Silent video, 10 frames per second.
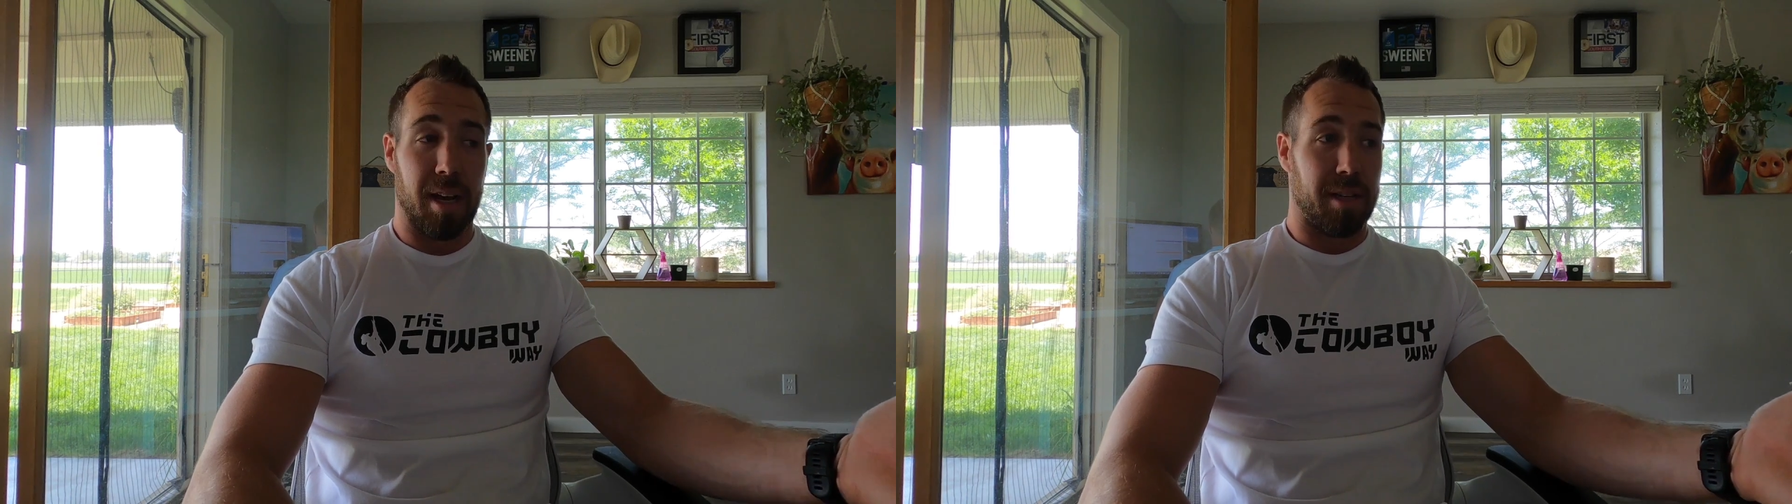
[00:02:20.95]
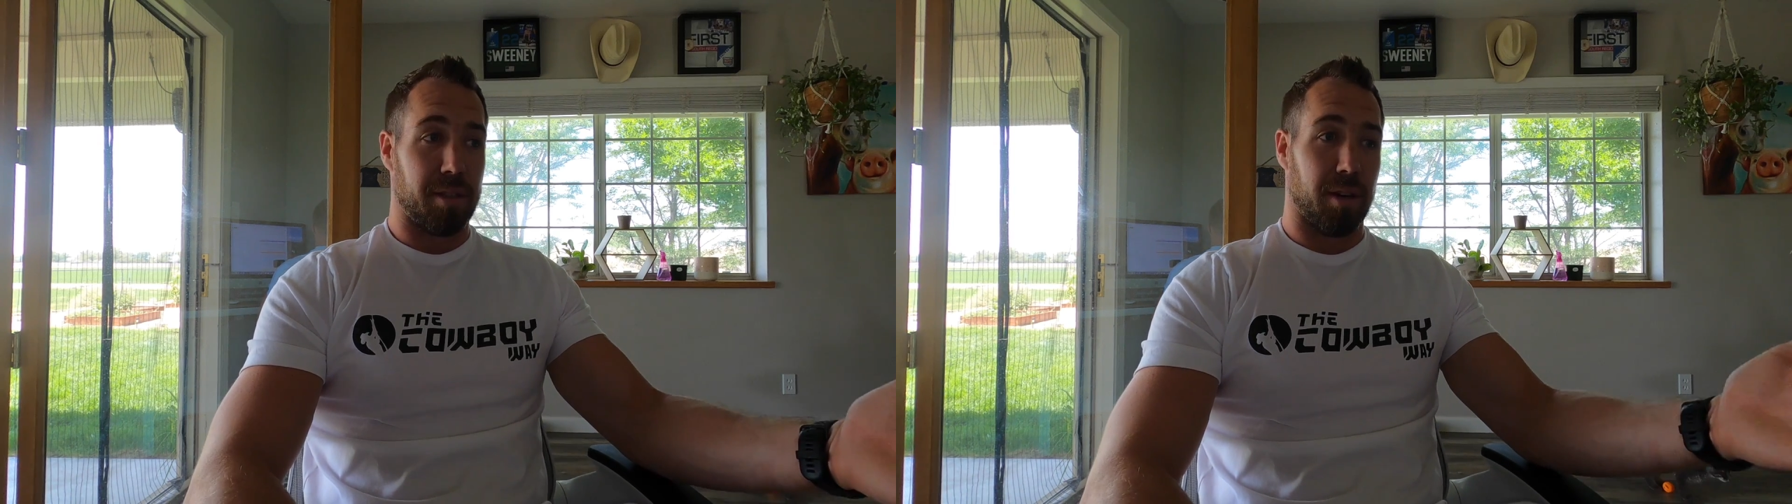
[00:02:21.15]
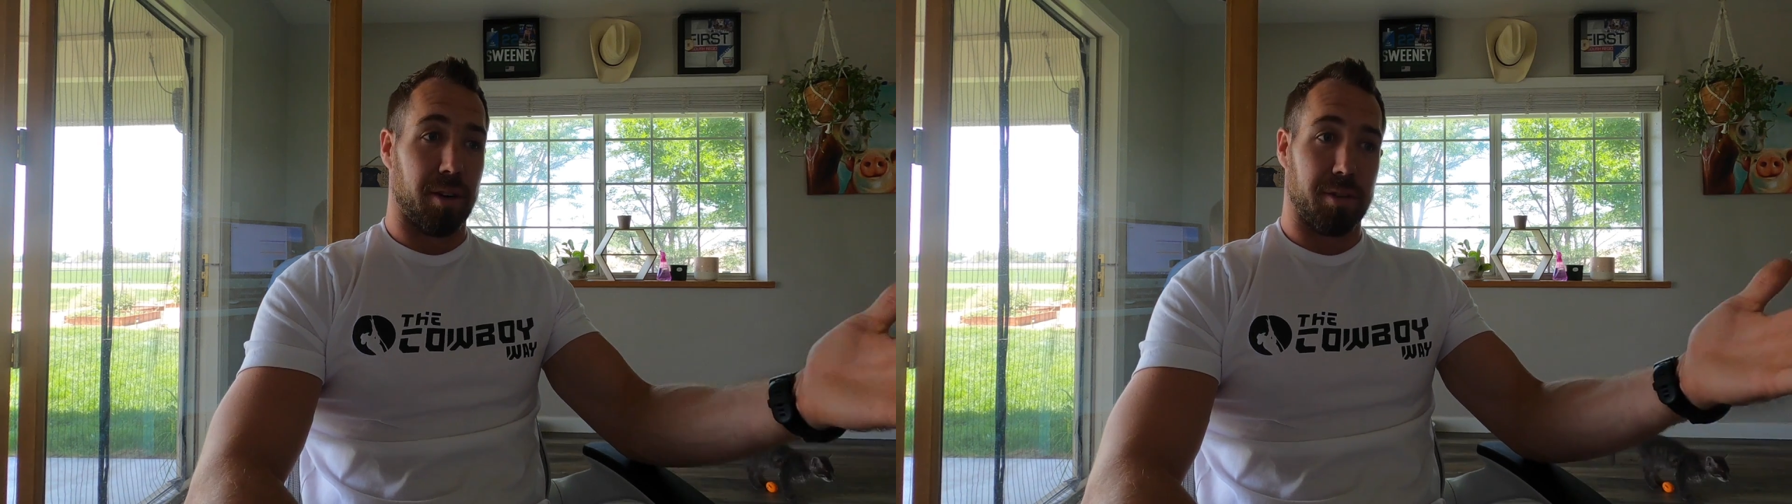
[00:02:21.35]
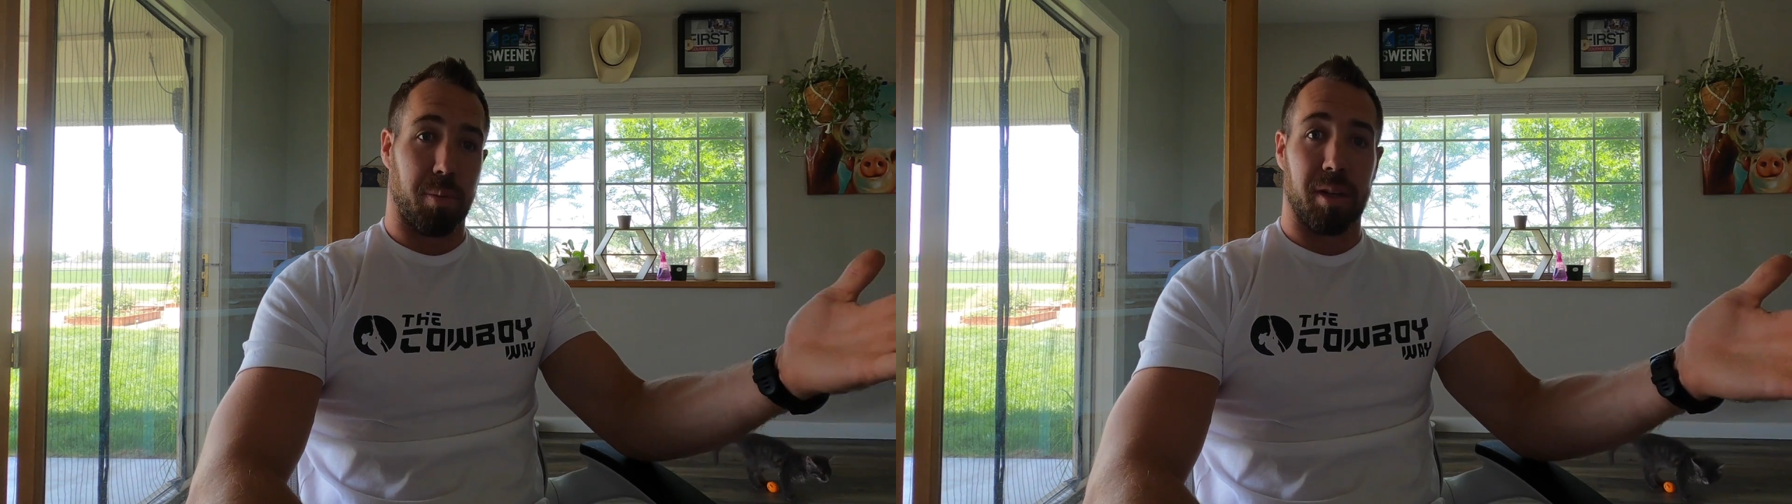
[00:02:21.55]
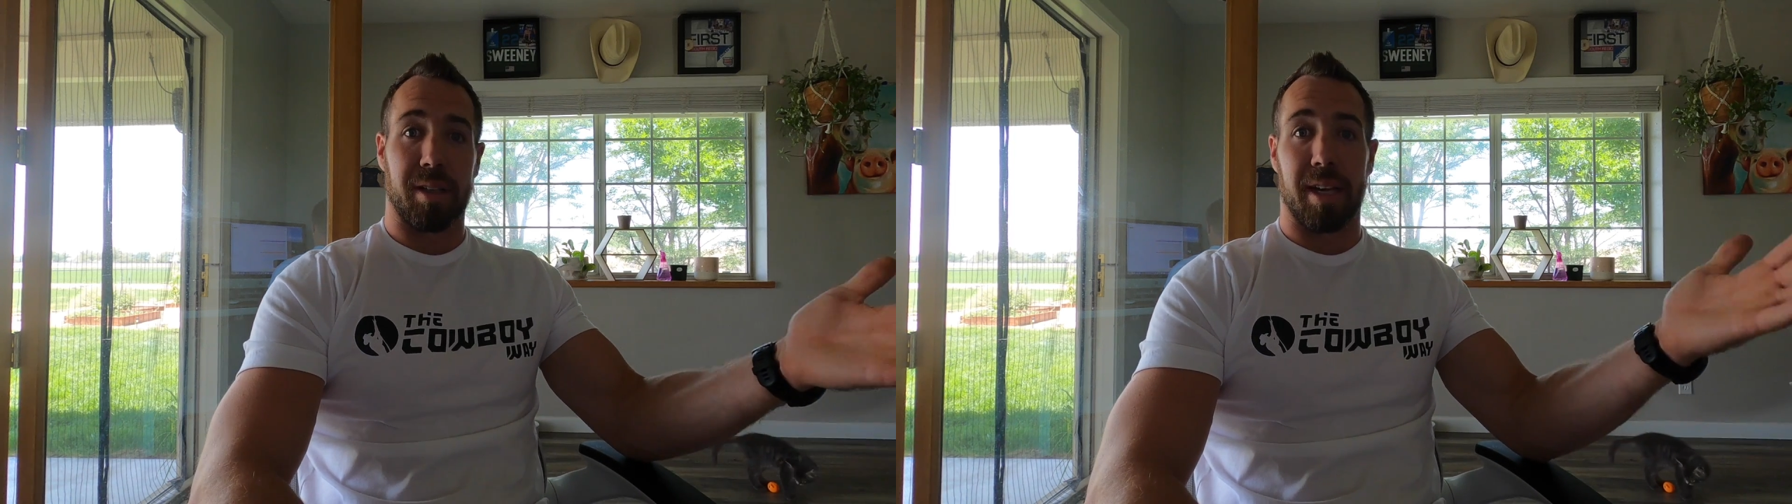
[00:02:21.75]
So it's
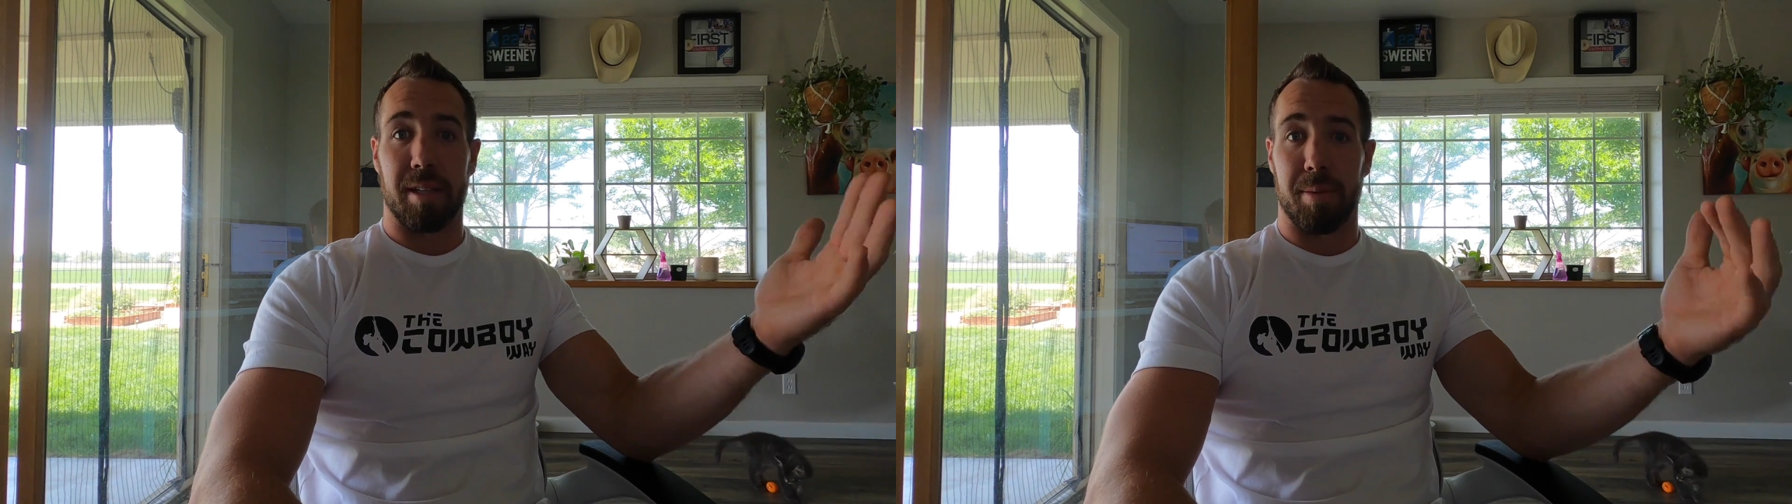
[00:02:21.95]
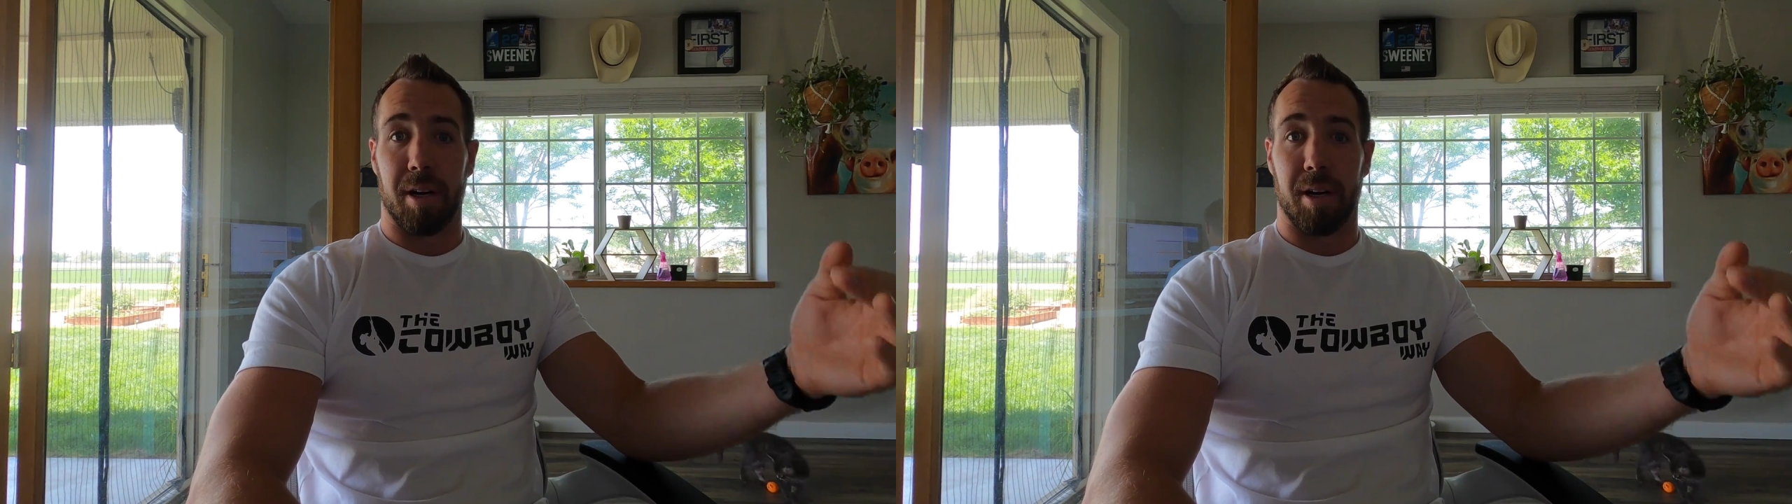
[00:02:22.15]
one thing to be